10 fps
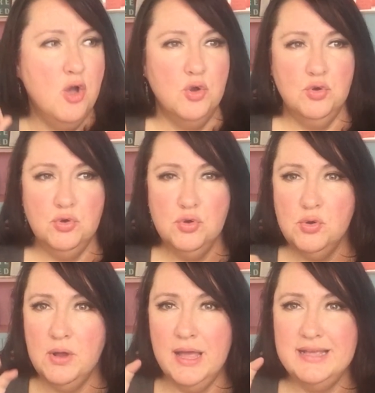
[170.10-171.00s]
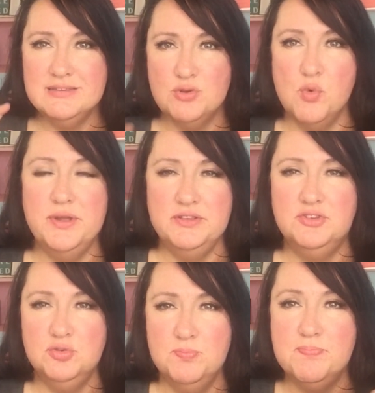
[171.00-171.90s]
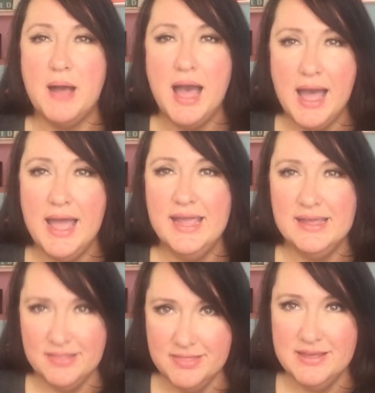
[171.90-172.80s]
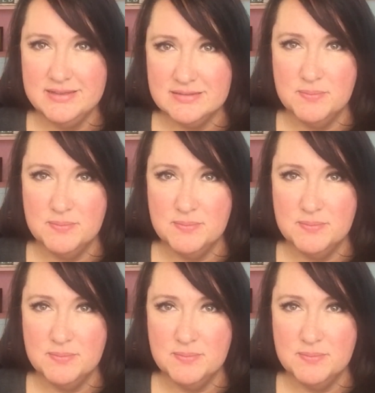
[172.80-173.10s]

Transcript: Who is going to buy this